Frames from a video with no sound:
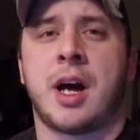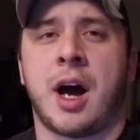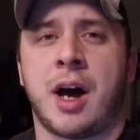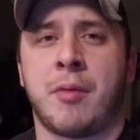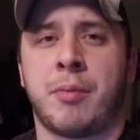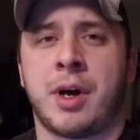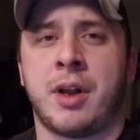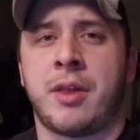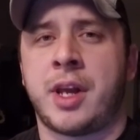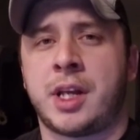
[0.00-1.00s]
Um,
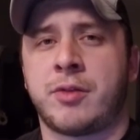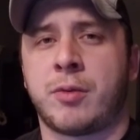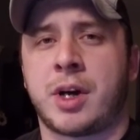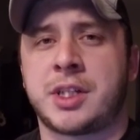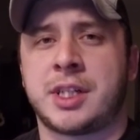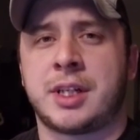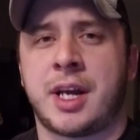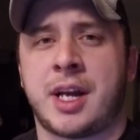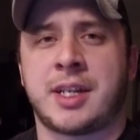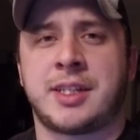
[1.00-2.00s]
but thank you for watching,
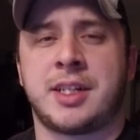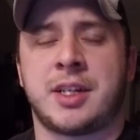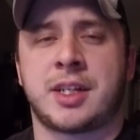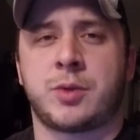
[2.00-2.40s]
and see you next